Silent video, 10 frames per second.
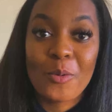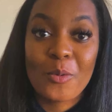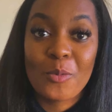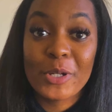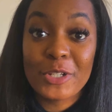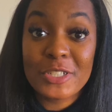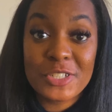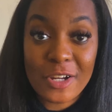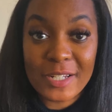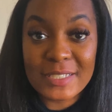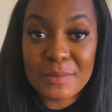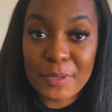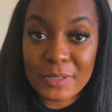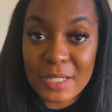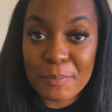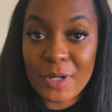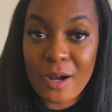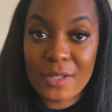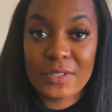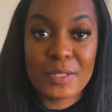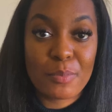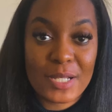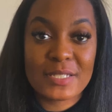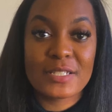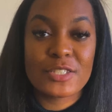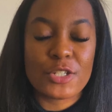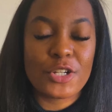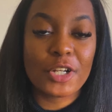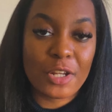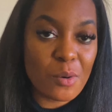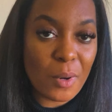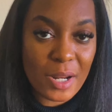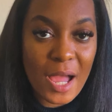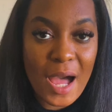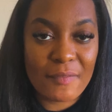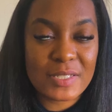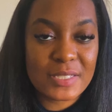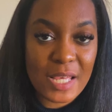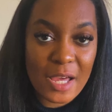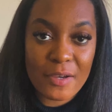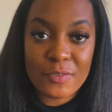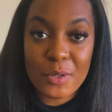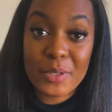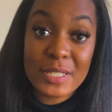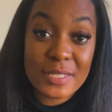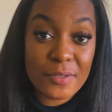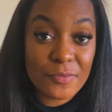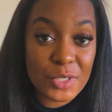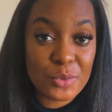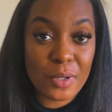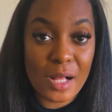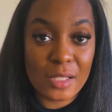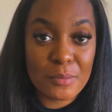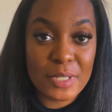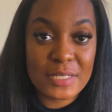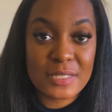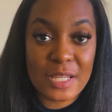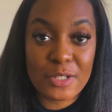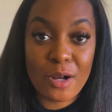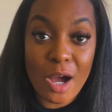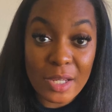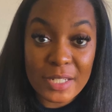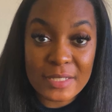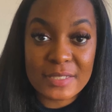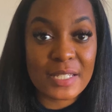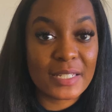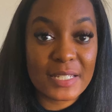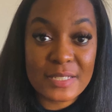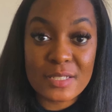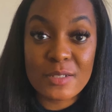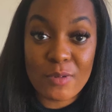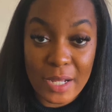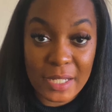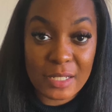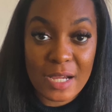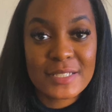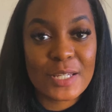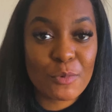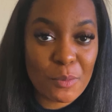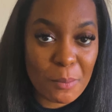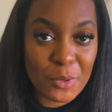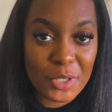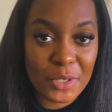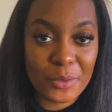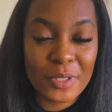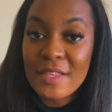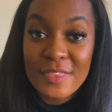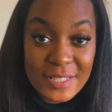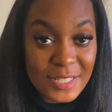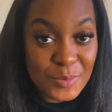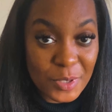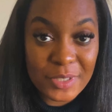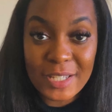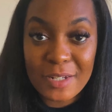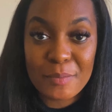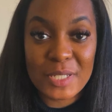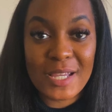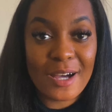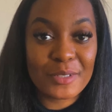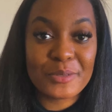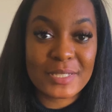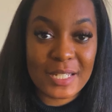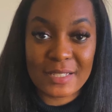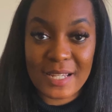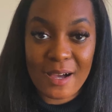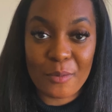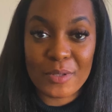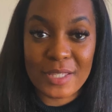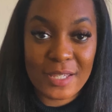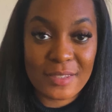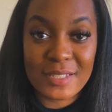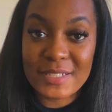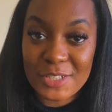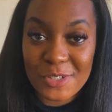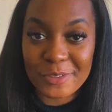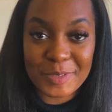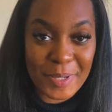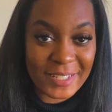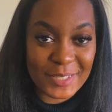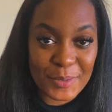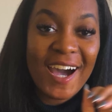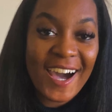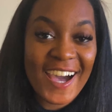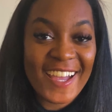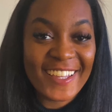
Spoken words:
When you're starting to build up your online presence, you're going to want to have a set of cohesive visual elements that your audience can easily recognize and remember you. This is really going to be how you stand out within the digital space. Hi,